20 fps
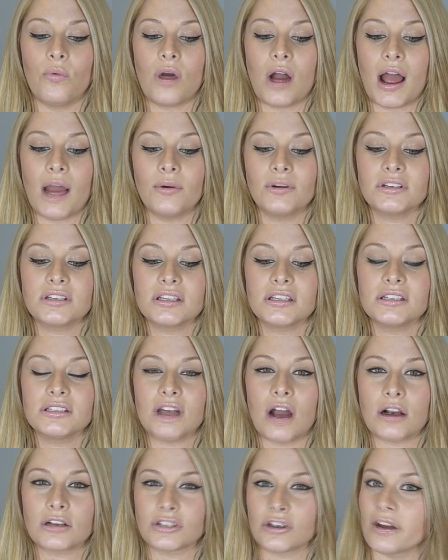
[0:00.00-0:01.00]
I went to the
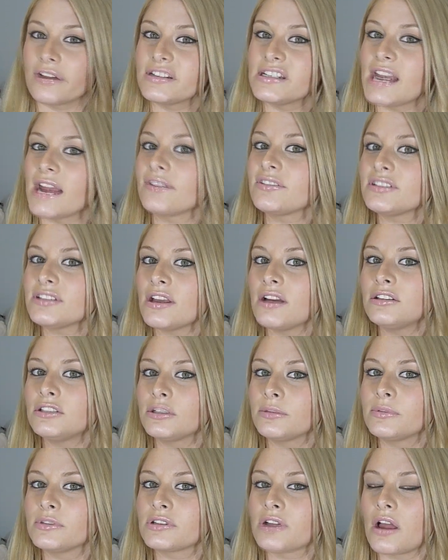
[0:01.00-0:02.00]
doctor. I never saw a
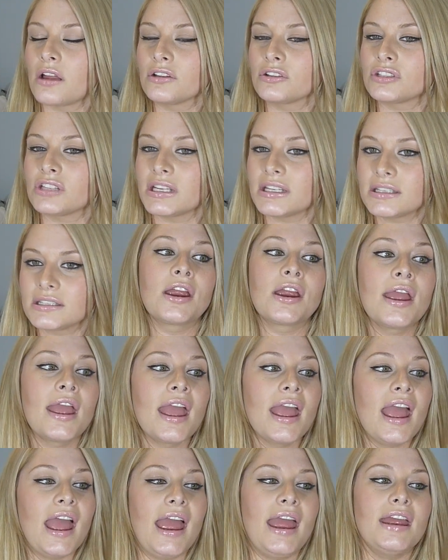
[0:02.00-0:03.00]
dermatologist,
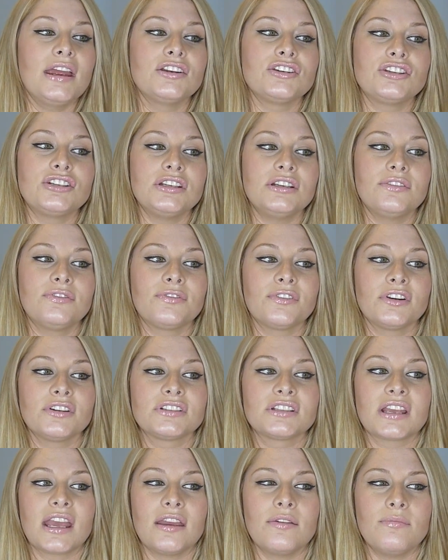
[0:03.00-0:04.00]
and she
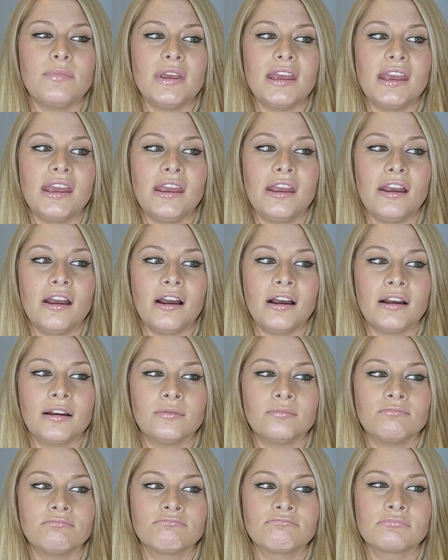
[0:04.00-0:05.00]
first gave me
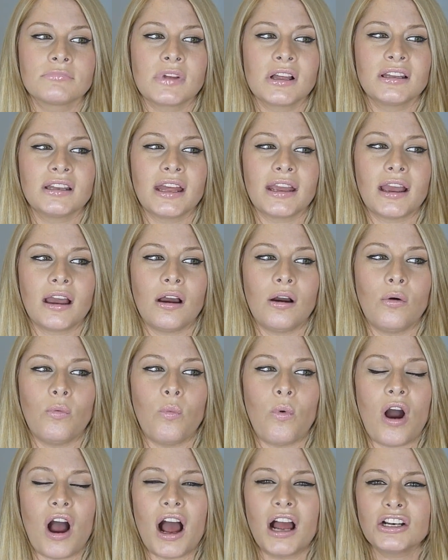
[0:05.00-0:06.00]
um, like a
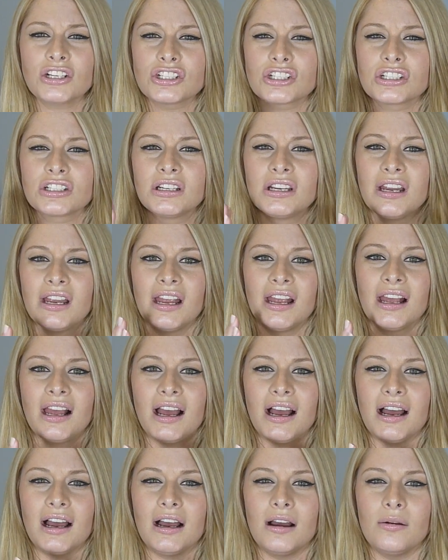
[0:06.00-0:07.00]
wash,
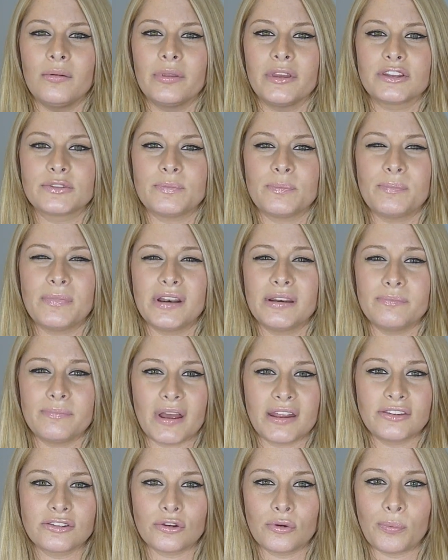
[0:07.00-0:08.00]
um,
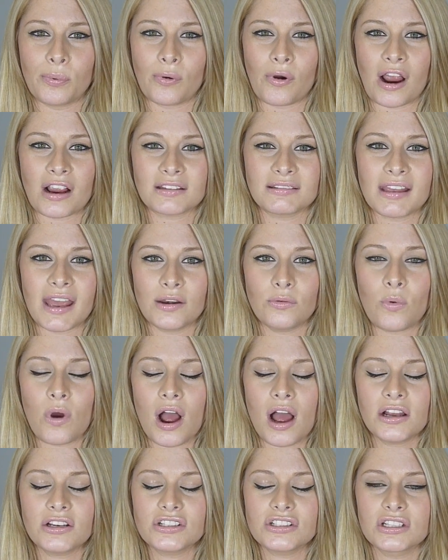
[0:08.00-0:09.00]
benzoyl peroxide
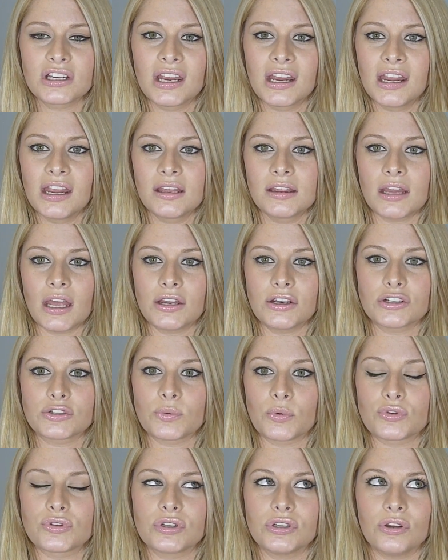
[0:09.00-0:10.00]
wash that you're
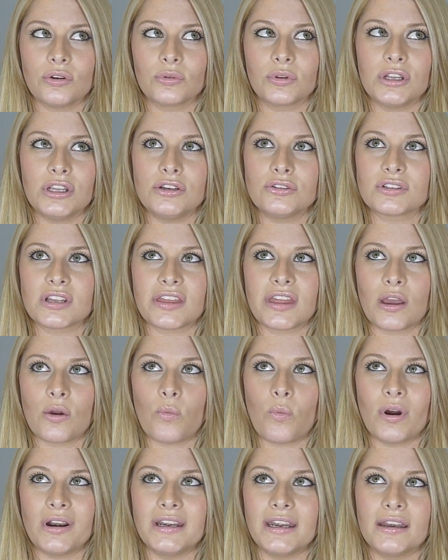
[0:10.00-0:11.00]
supposed to only use. I
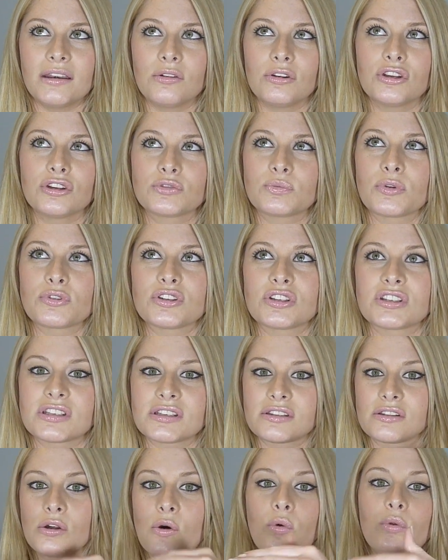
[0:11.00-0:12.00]
think one. You're supposed to
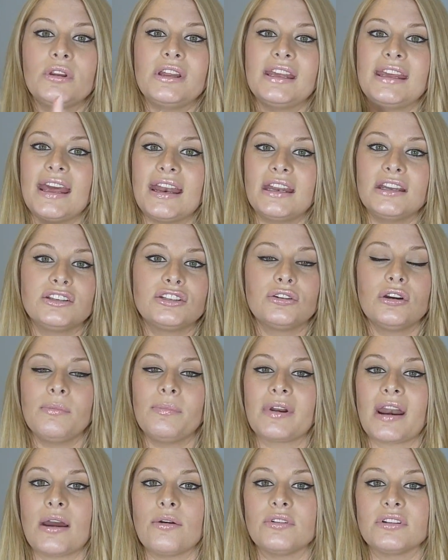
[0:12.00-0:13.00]
slowly get into it,
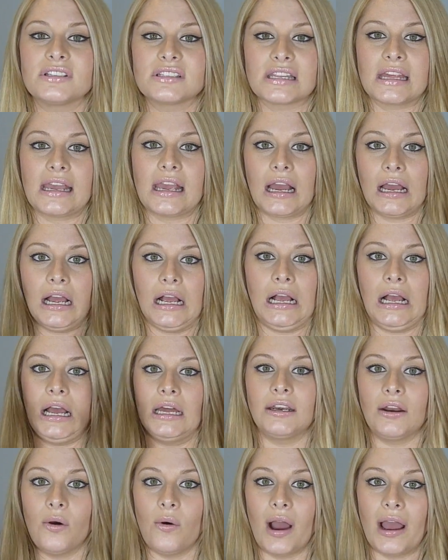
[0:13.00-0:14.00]
but I was like, oh,
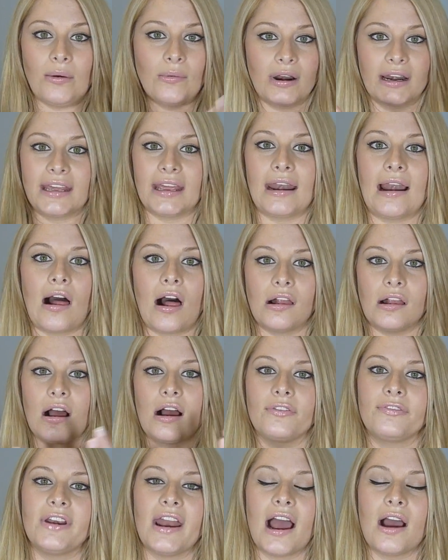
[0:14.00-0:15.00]
no, I want to get it all
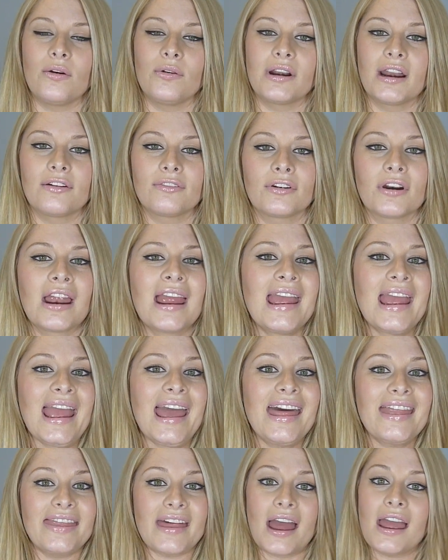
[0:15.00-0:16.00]
off now, whatever.
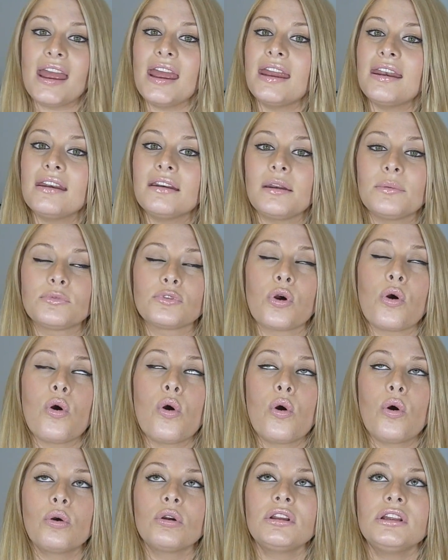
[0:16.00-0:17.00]
That ended up
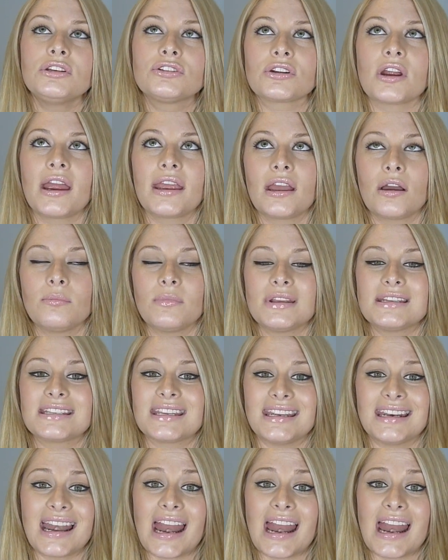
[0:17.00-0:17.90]
totally drying out my skin.